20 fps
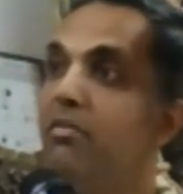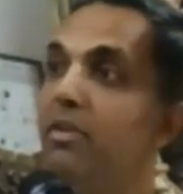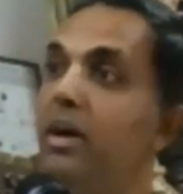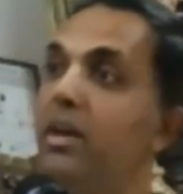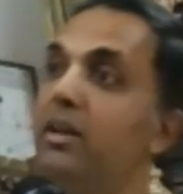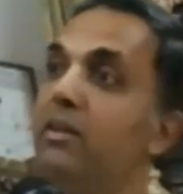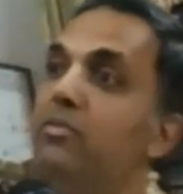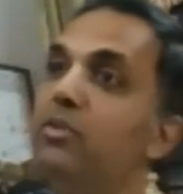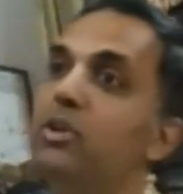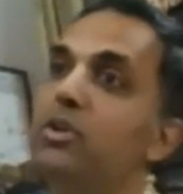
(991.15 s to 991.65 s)

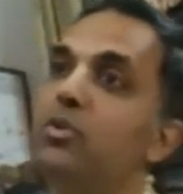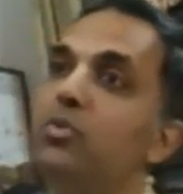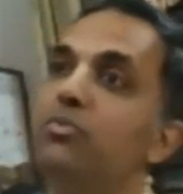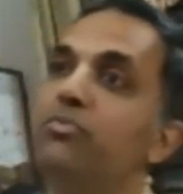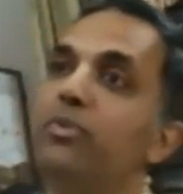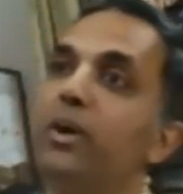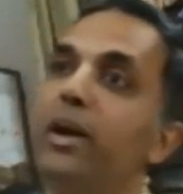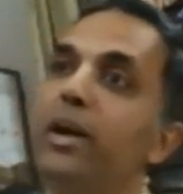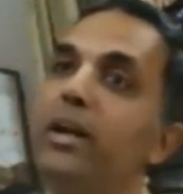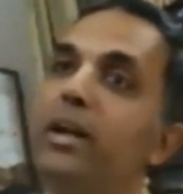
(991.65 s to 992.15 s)
Wherever
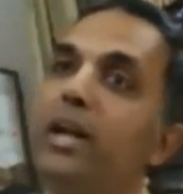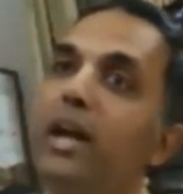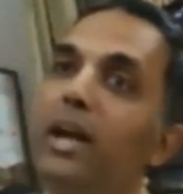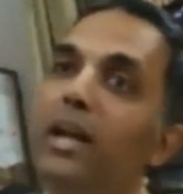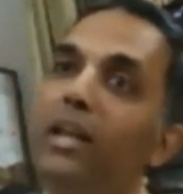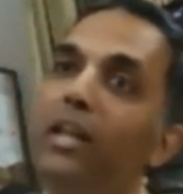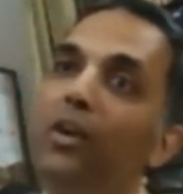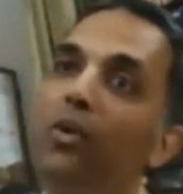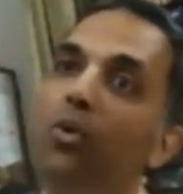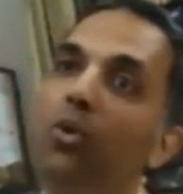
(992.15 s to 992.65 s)
you find
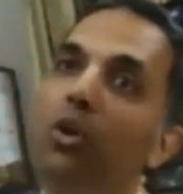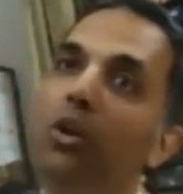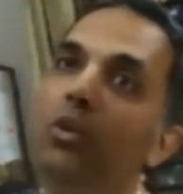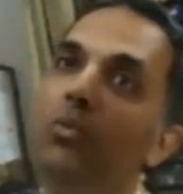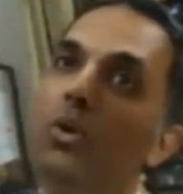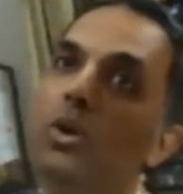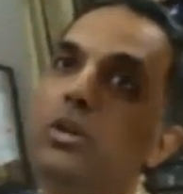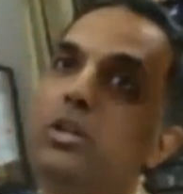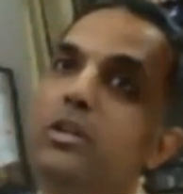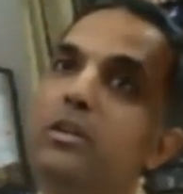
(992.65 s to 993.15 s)
any
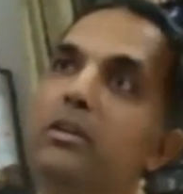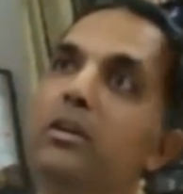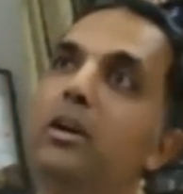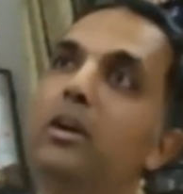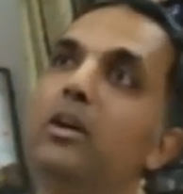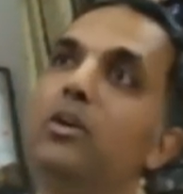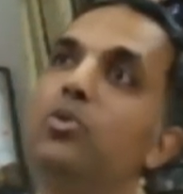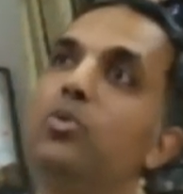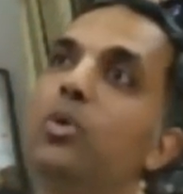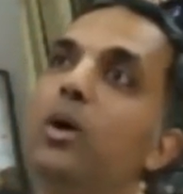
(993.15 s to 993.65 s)
holy water,
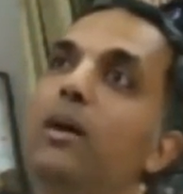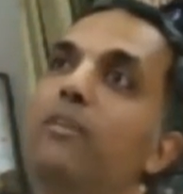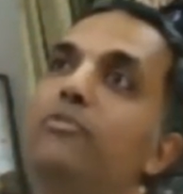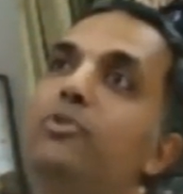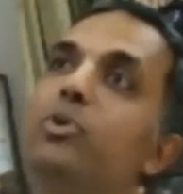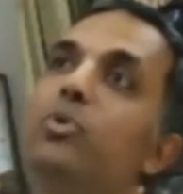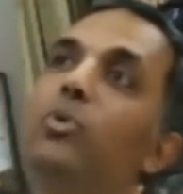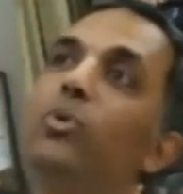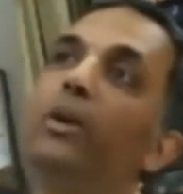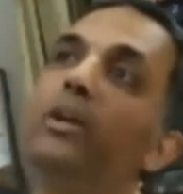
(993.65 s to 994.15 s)
you
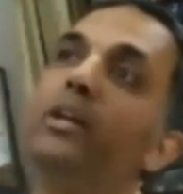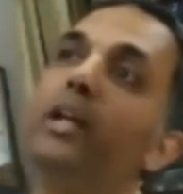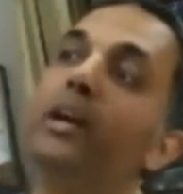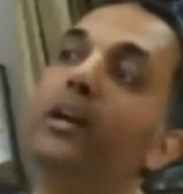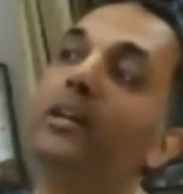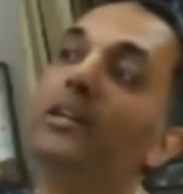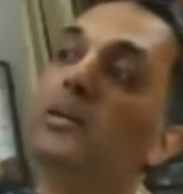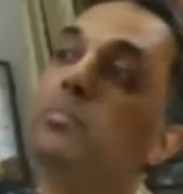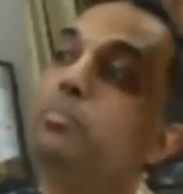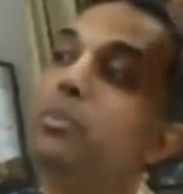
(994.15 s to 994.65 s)
have to go and
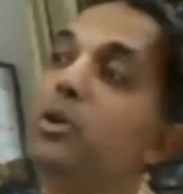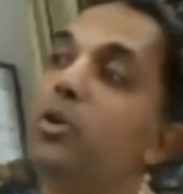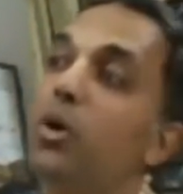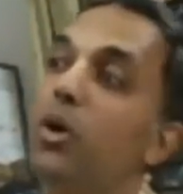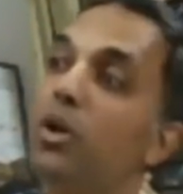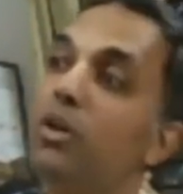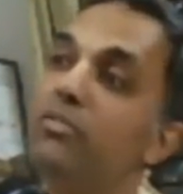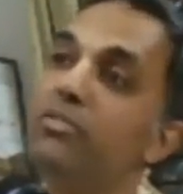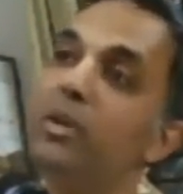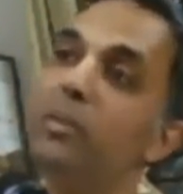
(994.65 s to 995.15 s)
take a dip in
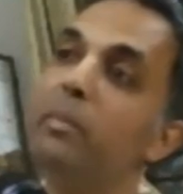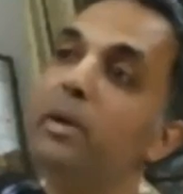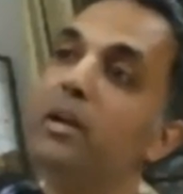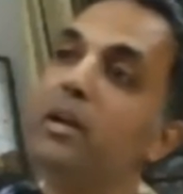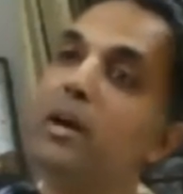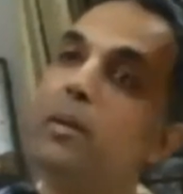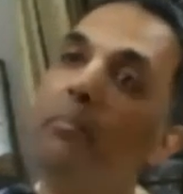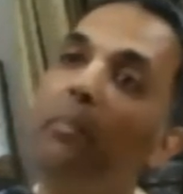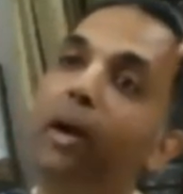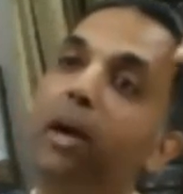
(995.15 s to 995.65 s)
all of them
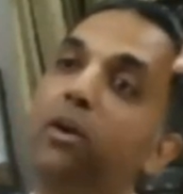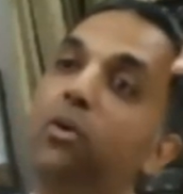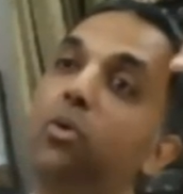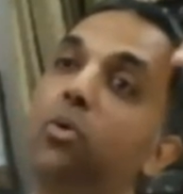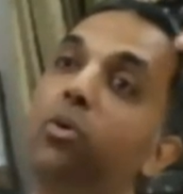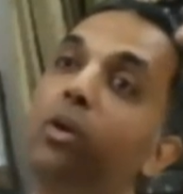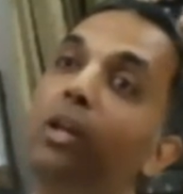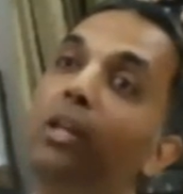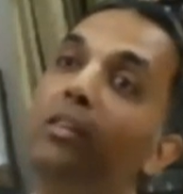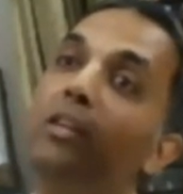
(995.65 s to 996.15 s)
and come back.
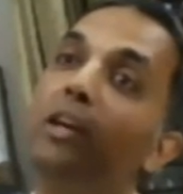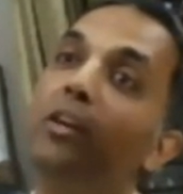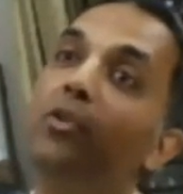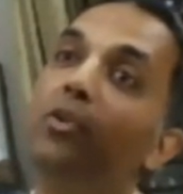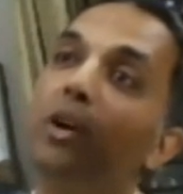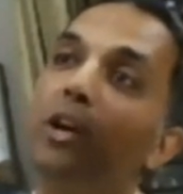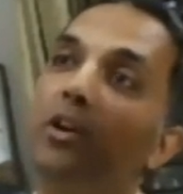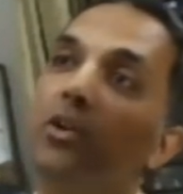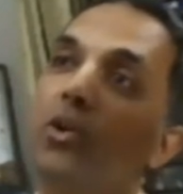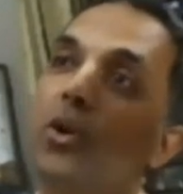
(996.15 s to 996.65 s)
Only
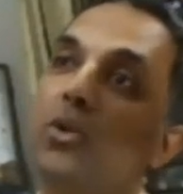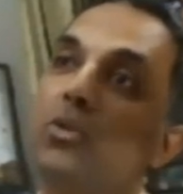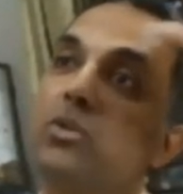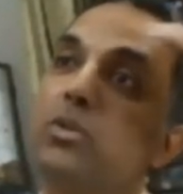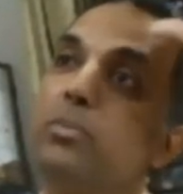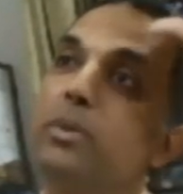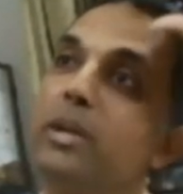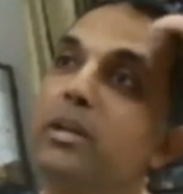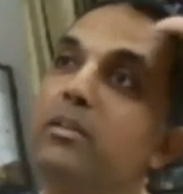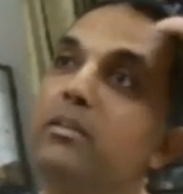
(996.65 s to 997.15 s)
then you can
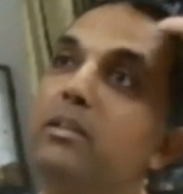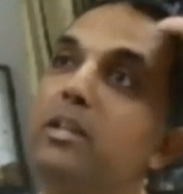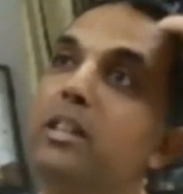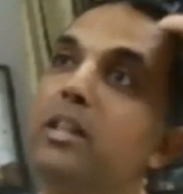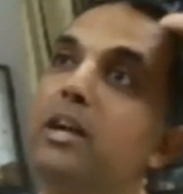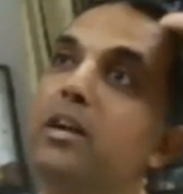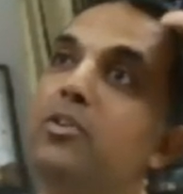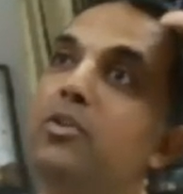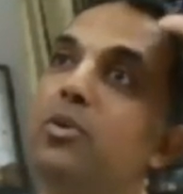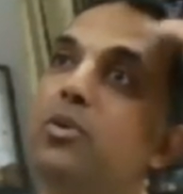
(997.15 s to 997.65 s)
talk to me.
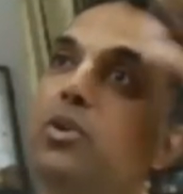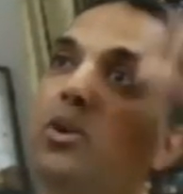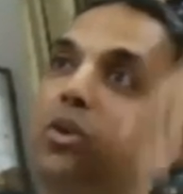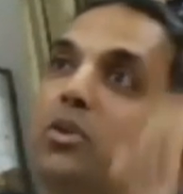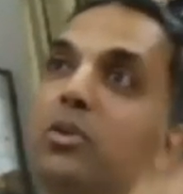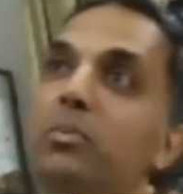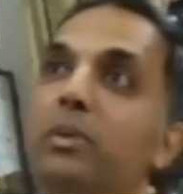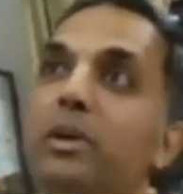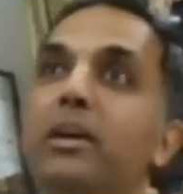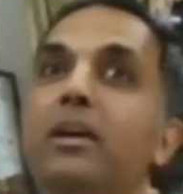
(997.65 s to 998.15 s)
Till then, don't
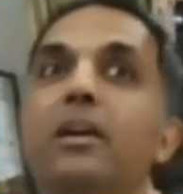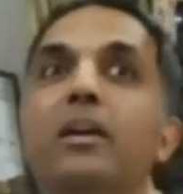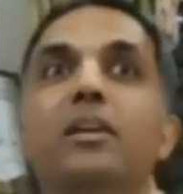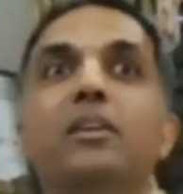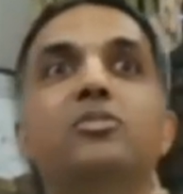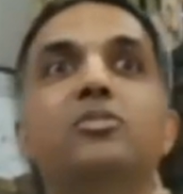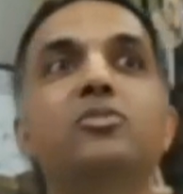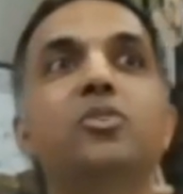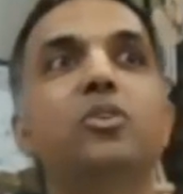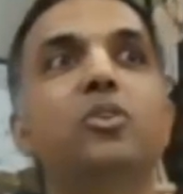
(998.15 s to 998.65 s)
talk to me.
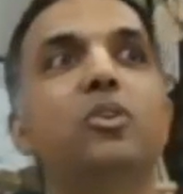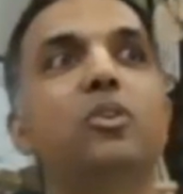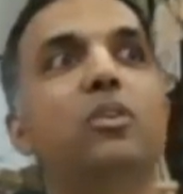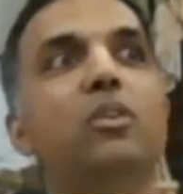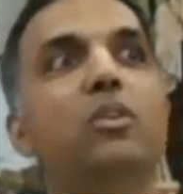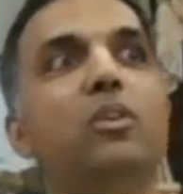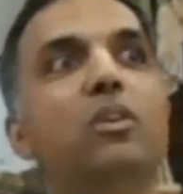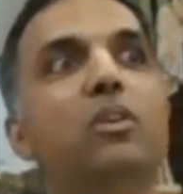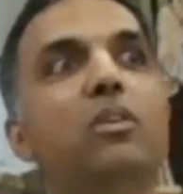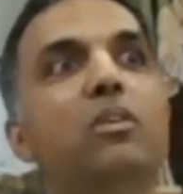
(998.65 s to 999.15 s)

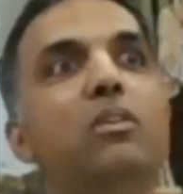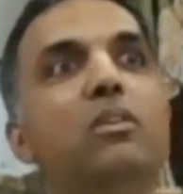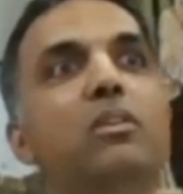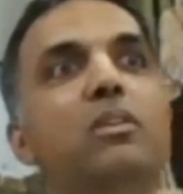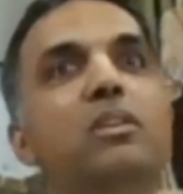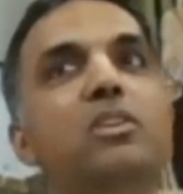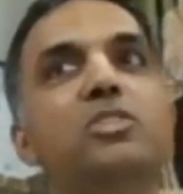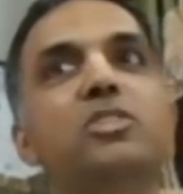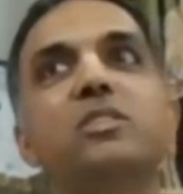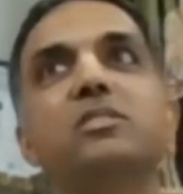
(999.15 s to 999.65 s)
So
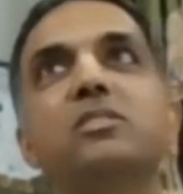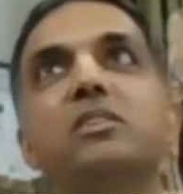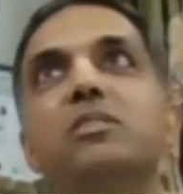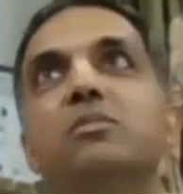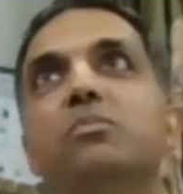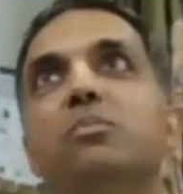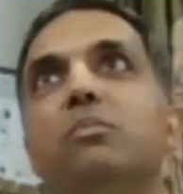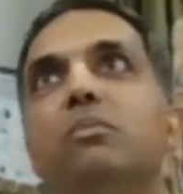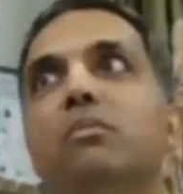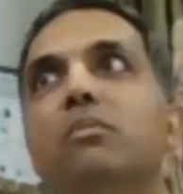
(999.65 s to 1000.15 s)
Krishna
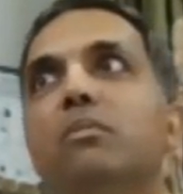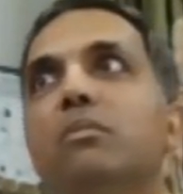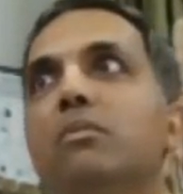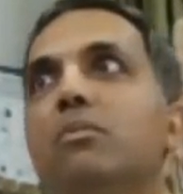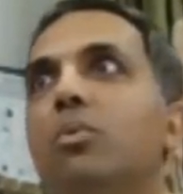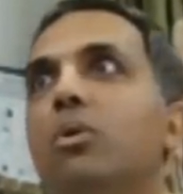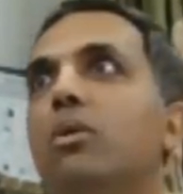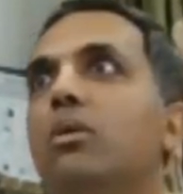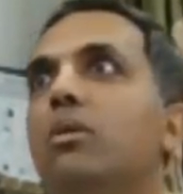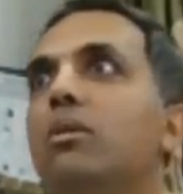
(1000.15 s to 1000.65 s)
says,
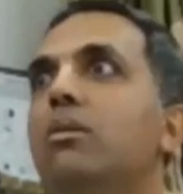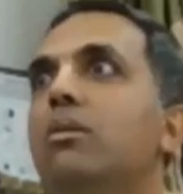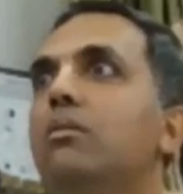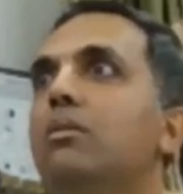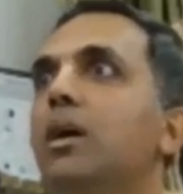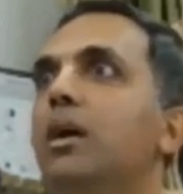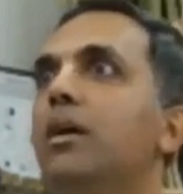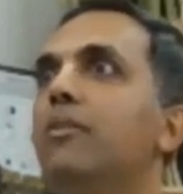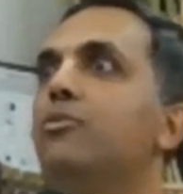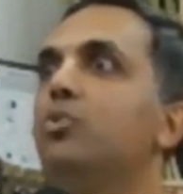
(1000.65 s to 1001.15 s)

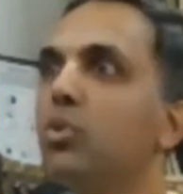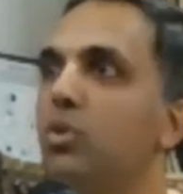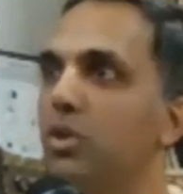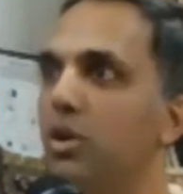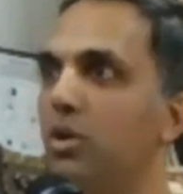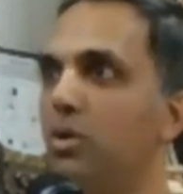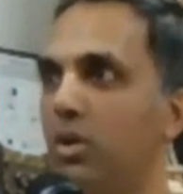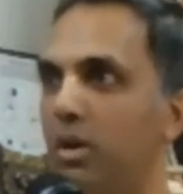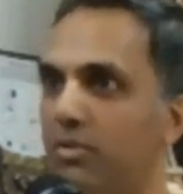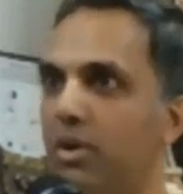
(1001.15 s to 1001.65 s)
I have to
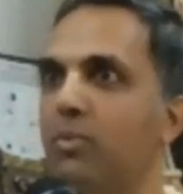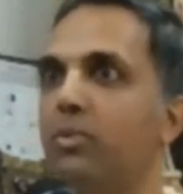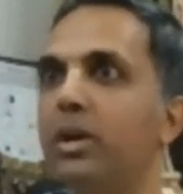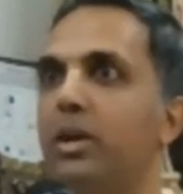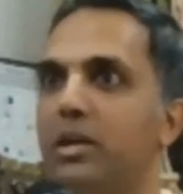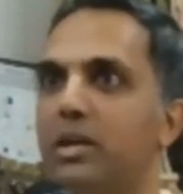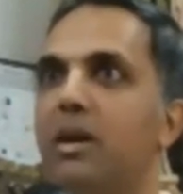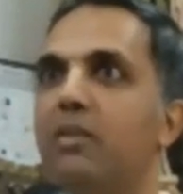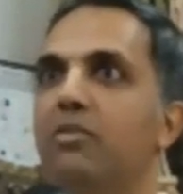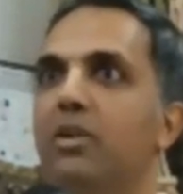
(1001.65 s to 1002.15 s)
go now
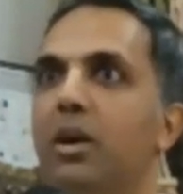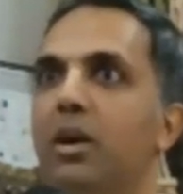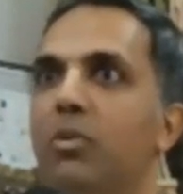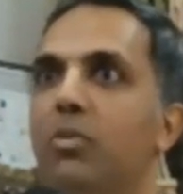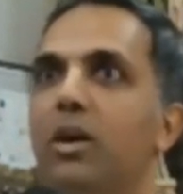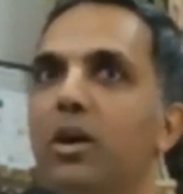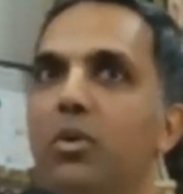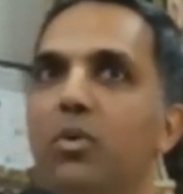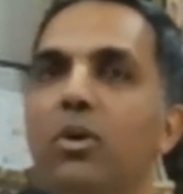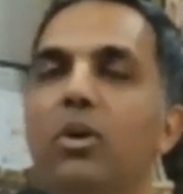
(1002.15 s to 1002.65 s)
everywhere, travel,
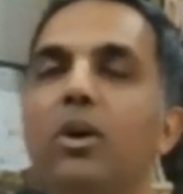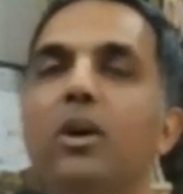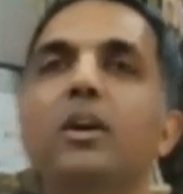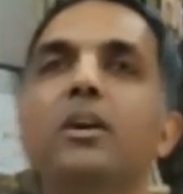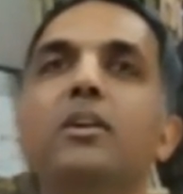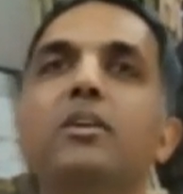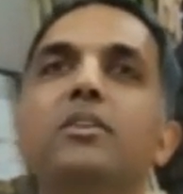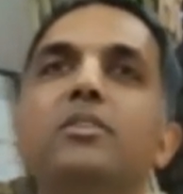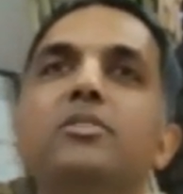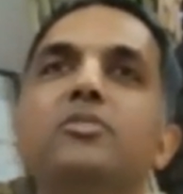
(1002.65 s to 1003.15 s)
how will I go?
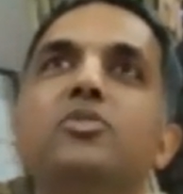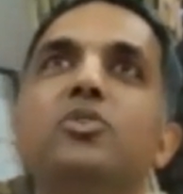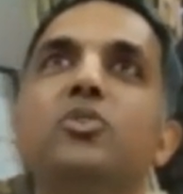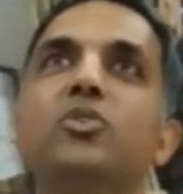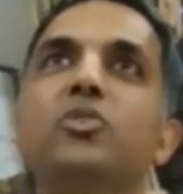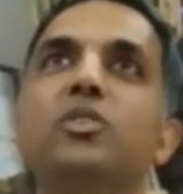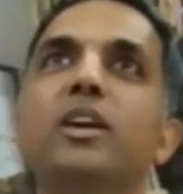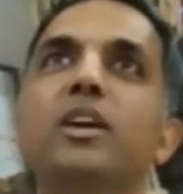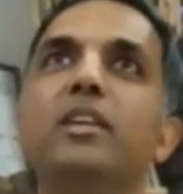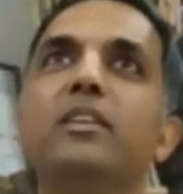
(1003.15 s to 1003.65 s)

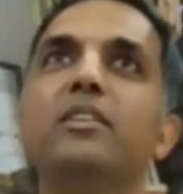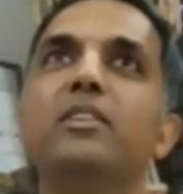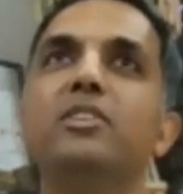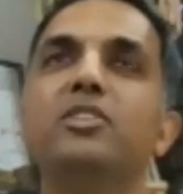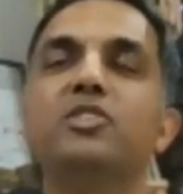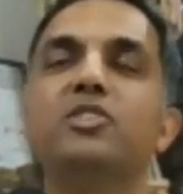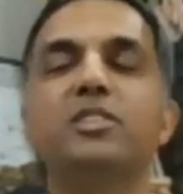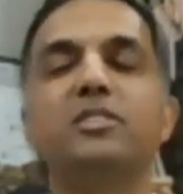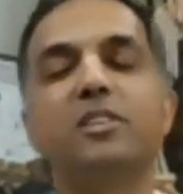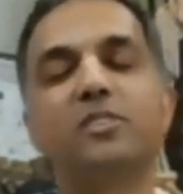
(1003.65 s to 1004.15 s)
So then
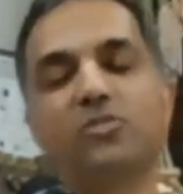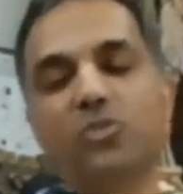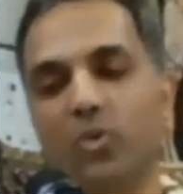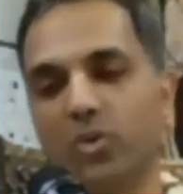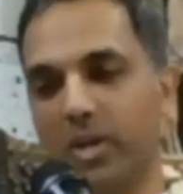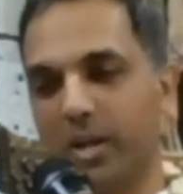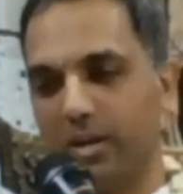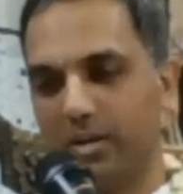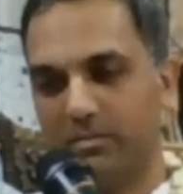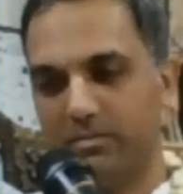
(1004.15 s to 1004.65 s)
Krishna says,
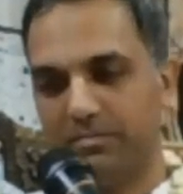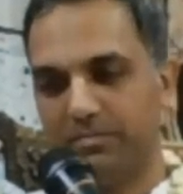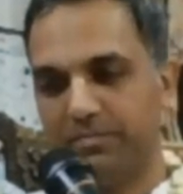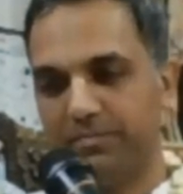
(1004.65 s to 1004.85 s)
okay.